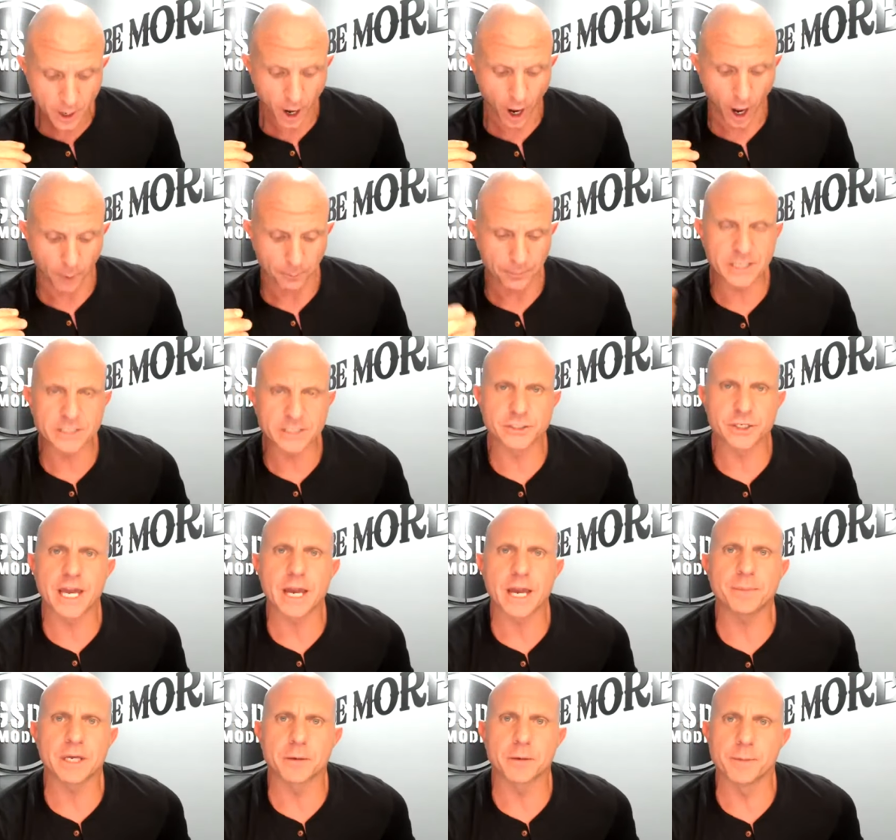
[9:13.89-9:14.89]
um, because you
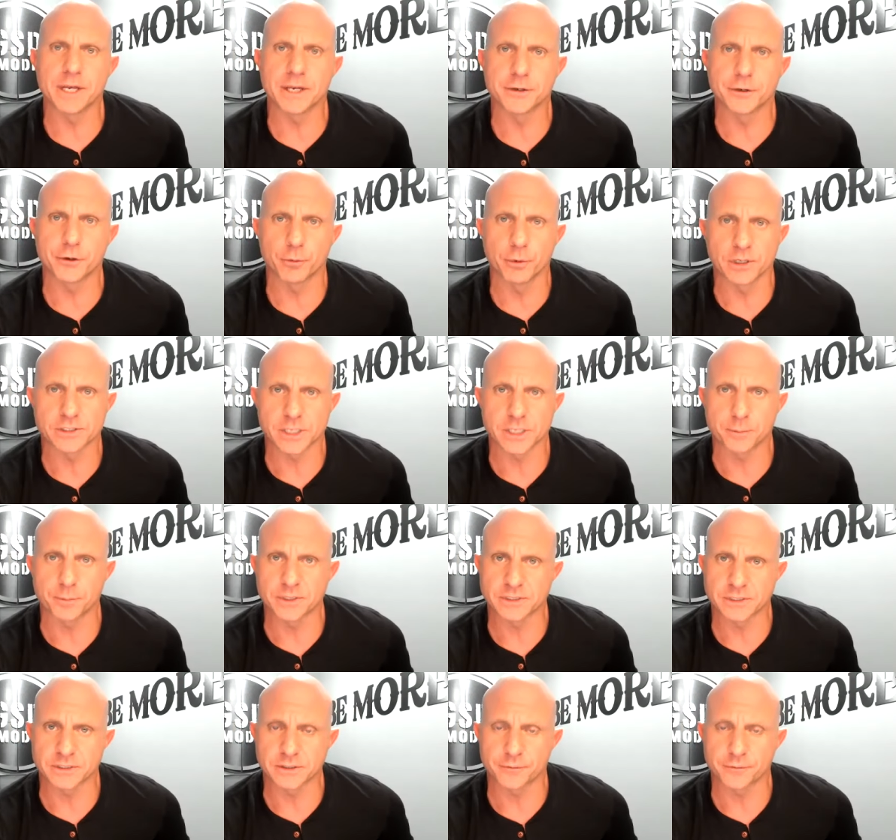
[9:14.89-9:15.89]
can't be committed to your real estate
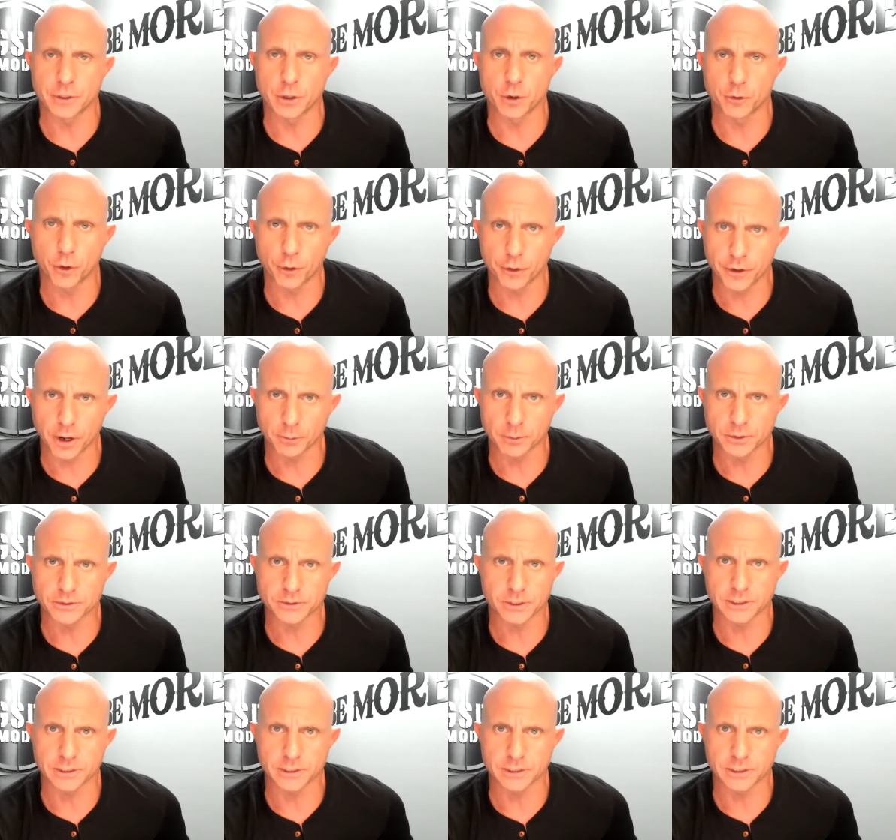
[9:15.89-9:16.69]
business if you don't know your numbers